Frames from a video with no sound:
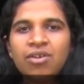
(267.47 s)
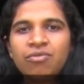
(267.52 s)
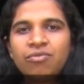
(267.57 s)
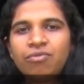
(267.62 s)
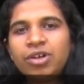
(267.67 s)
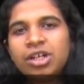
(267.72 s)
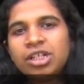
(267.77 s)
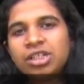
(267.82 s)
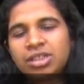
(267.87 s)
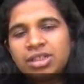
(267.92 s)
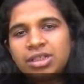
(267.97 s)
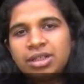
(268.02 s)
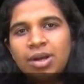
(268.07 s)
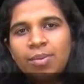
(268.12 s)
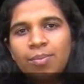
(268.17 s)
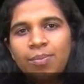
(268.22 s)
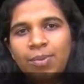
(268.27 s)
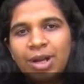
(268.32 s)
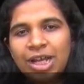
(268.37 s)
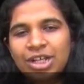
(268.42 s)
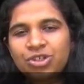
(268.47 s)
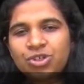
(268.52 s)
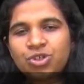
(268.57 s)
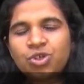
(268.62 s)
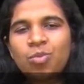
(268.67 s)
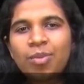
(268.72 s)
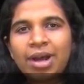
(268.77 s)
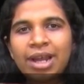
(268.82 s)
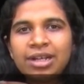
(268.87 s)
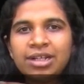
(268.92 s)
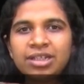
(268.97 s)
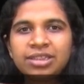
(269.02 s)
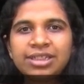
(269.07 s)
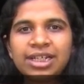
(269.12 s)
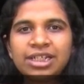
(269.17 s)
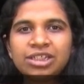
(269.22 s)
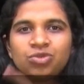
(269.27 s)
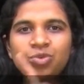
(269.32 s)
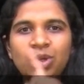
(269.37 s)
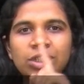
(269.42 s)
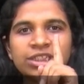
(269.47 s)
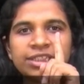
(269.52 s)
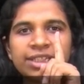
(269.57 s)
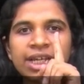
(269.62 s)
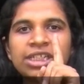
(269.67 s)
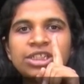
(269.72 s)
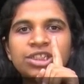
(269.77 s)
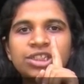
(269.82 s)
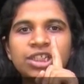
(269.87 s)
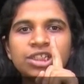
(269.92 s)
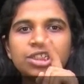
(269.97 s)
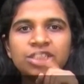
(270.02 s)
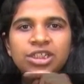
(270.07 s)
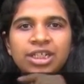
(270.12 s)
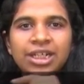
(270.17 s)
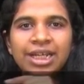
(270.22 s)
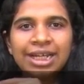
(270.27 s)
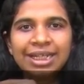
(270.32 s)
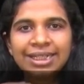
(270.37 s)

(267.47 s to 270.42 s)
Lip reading: First, plus to minus, there is one sign change.